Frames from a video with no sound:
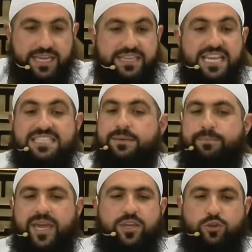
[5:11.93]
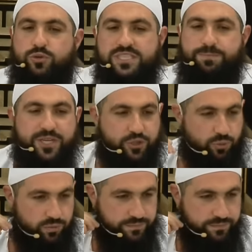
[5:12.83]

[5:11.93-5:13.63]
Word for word: doesn't make you special.